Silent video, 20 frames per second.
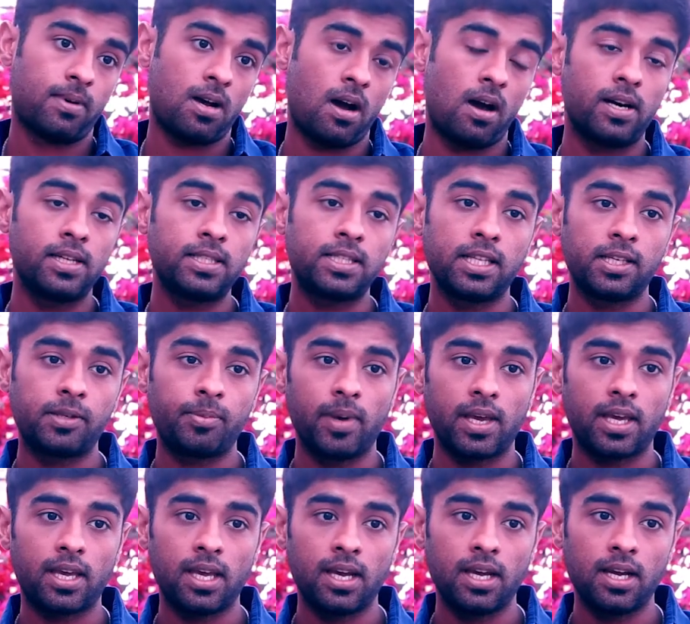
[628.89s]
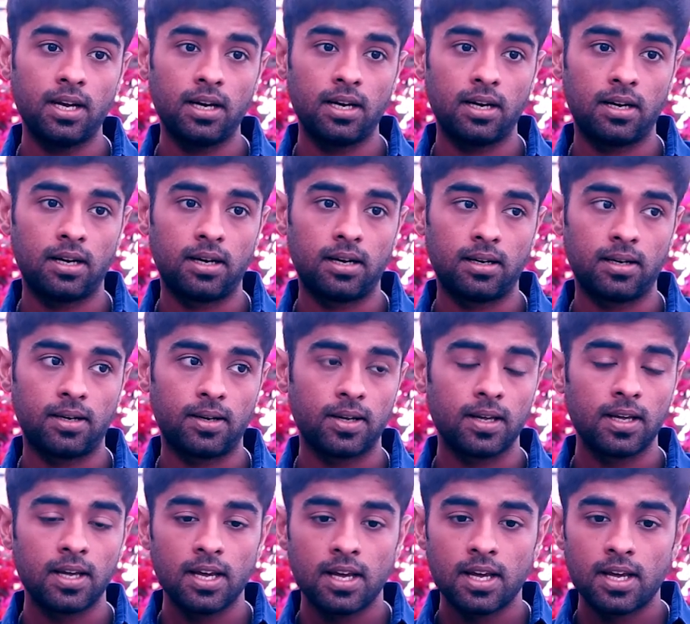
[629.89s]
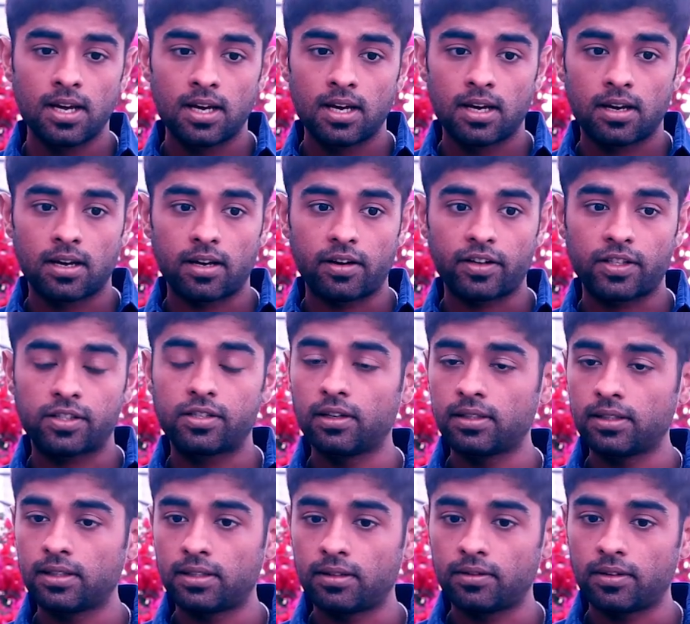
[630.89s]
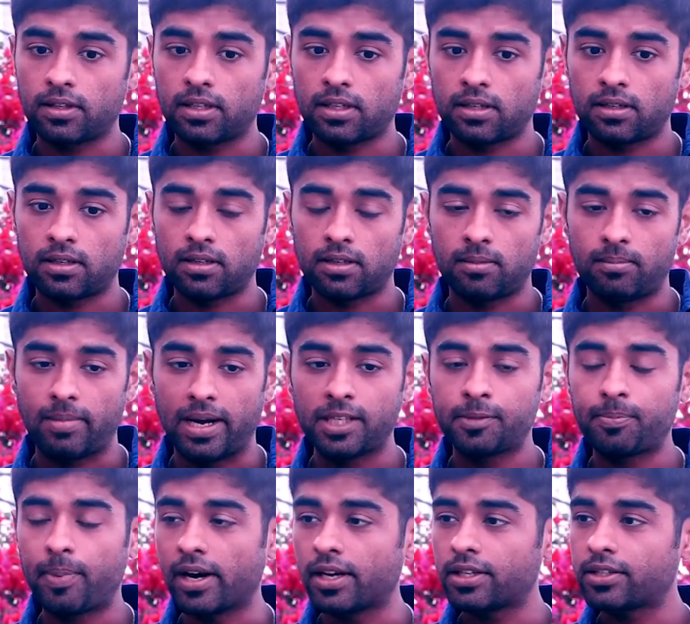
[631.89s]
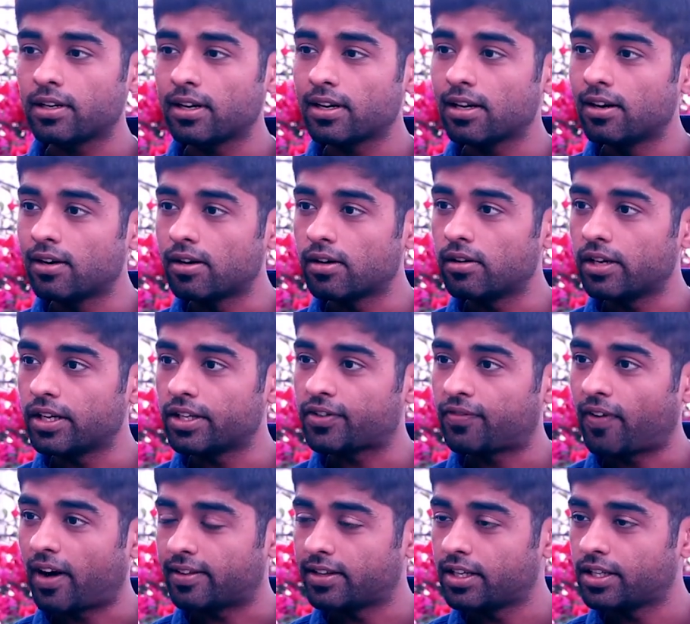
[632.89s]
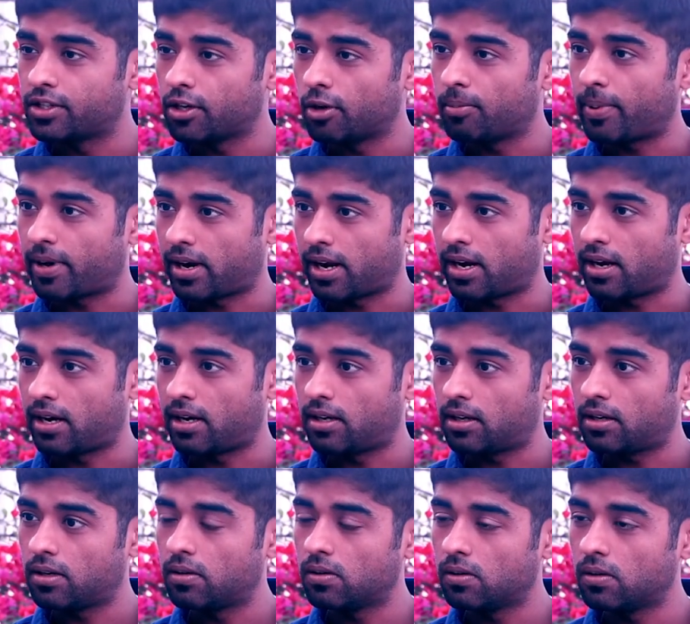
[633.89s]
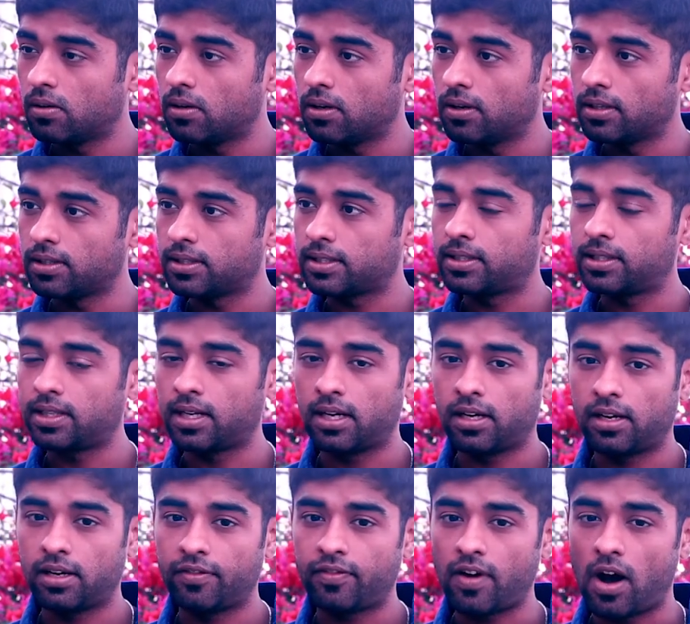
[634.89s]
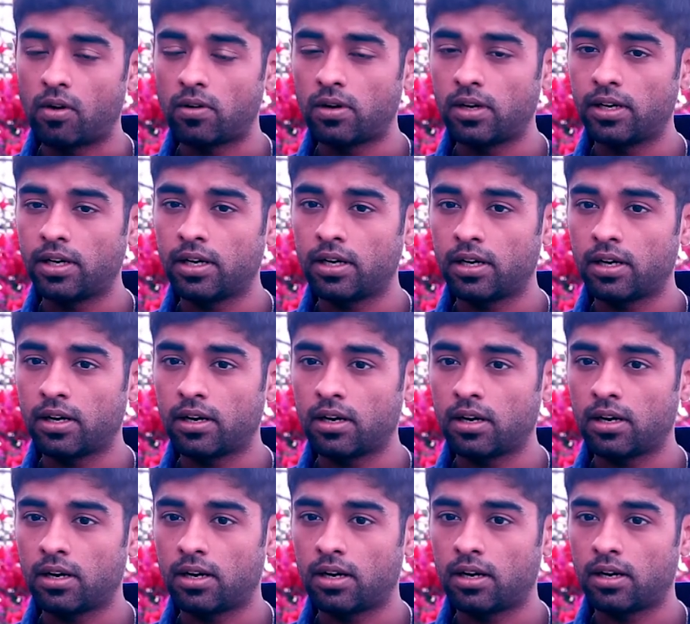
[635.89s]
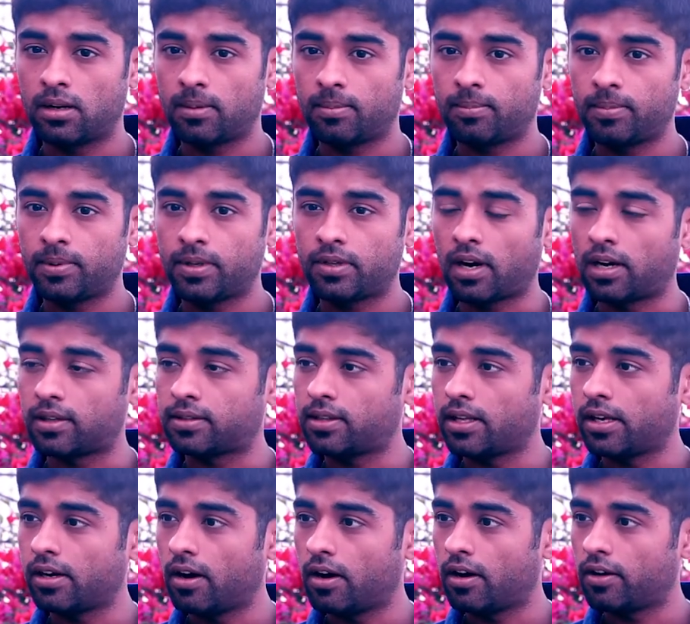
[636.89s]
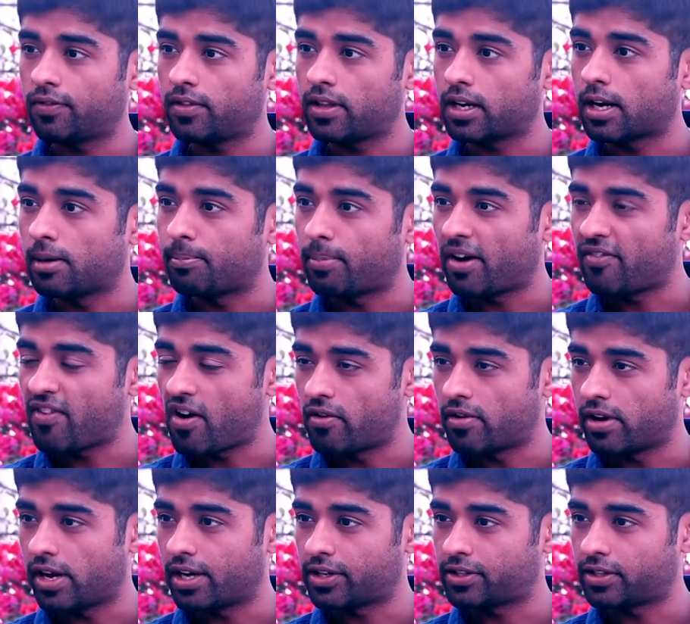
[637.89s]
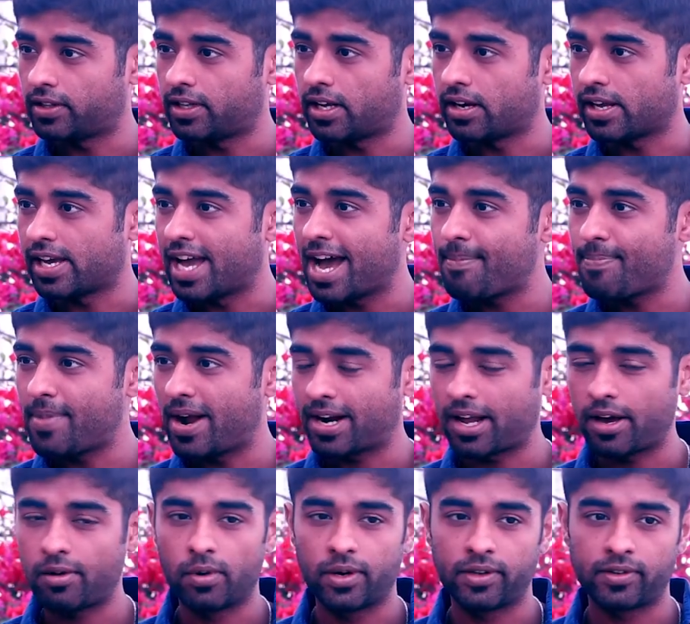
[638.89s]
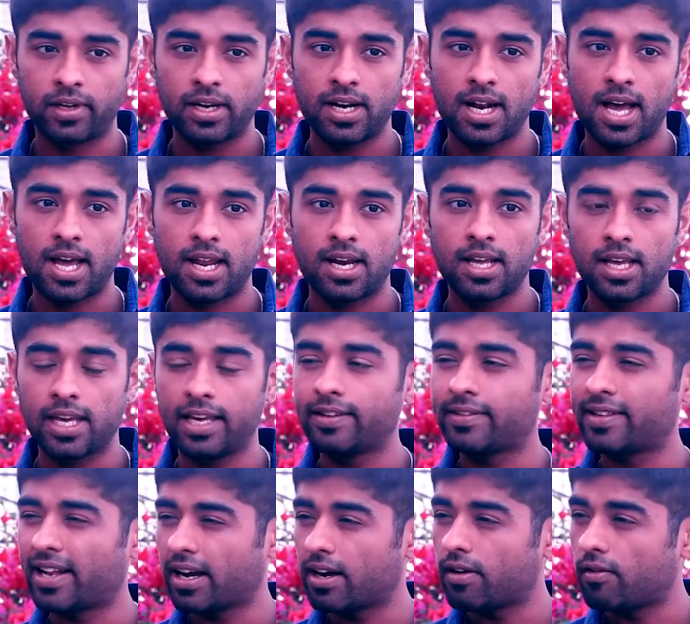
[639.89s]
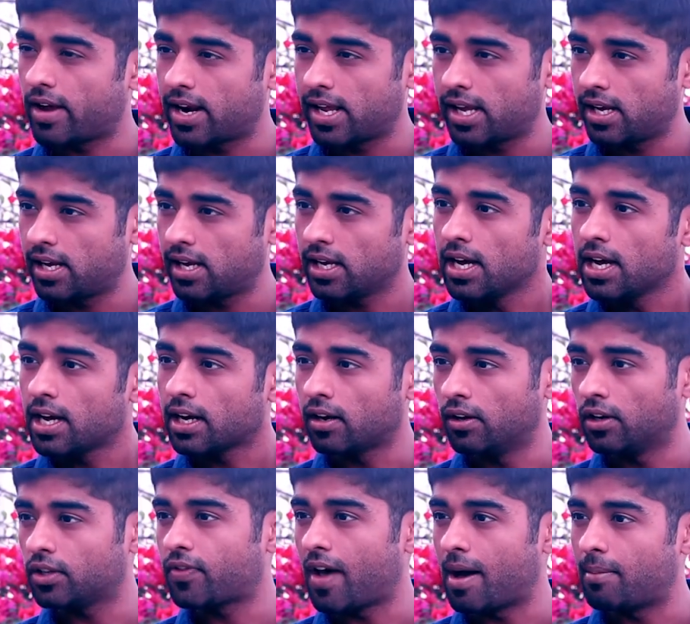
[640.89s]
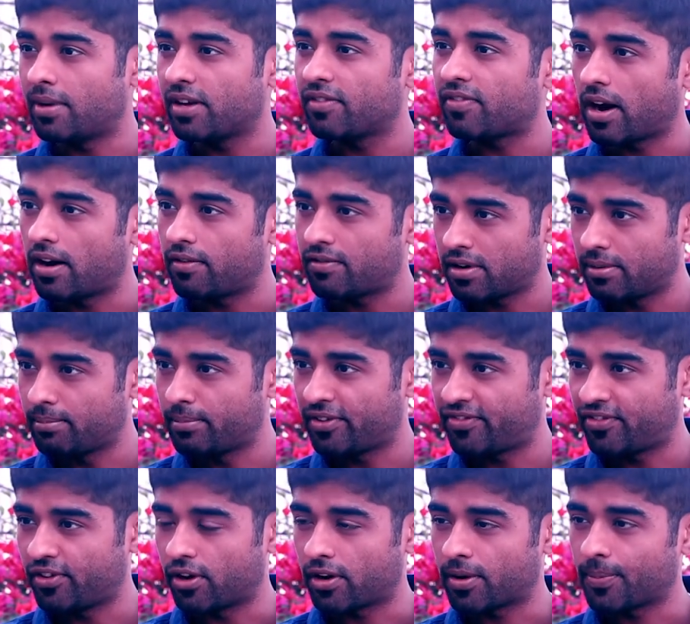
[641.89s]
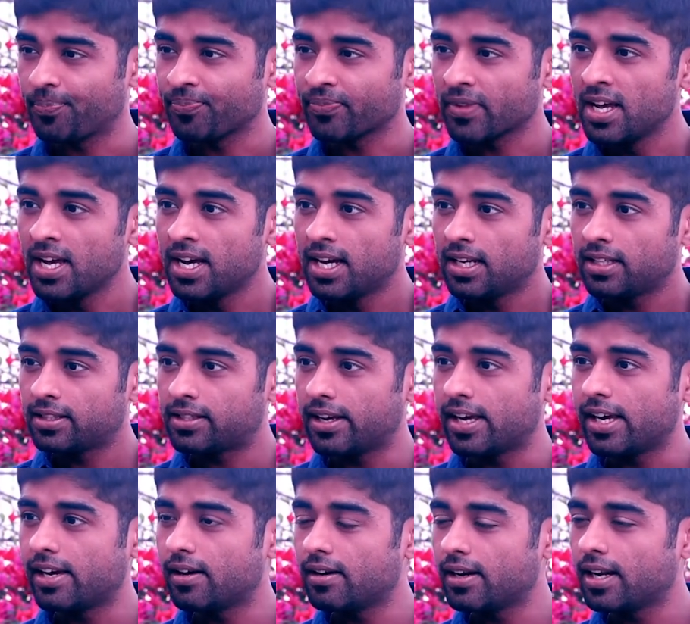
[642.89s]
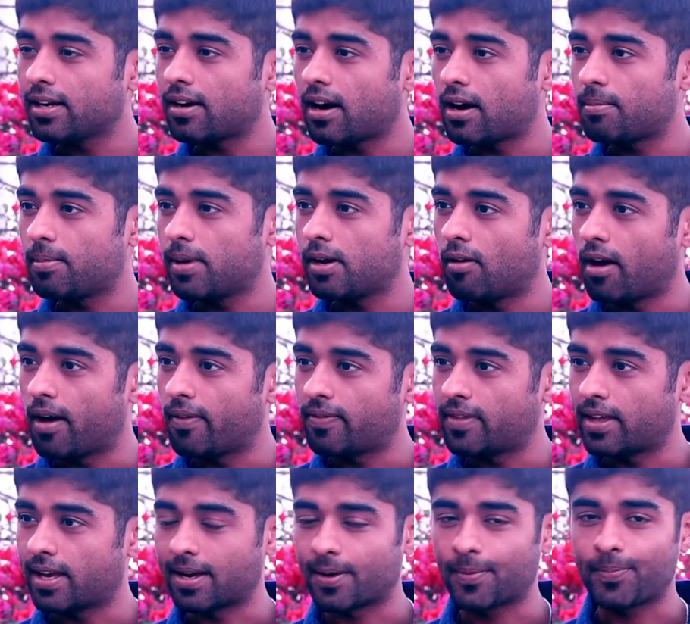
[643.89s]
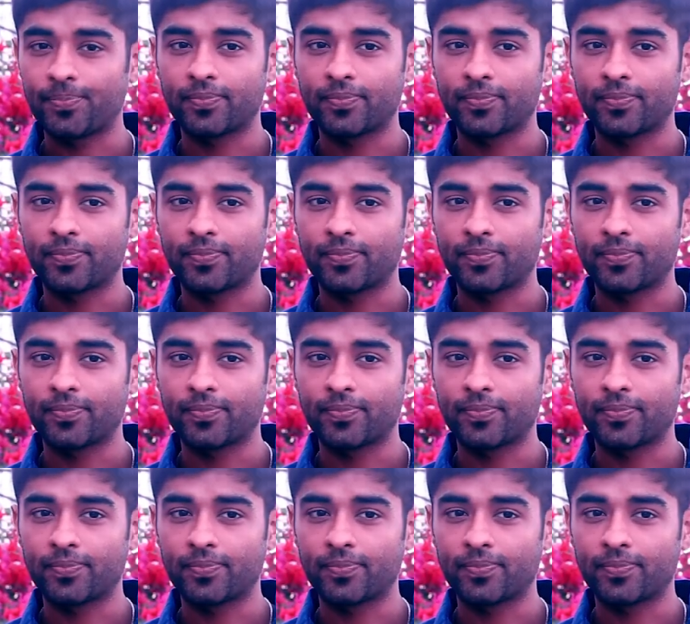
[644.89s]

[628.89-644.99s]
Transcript: Honestly speaking, so my spiritual guru is Father Joe Pereira, who is the founder, trustee of the Kripa Foundation, the rehab that I was in, and he's like a very close family friend from before. Okay. So he only taught me one thing.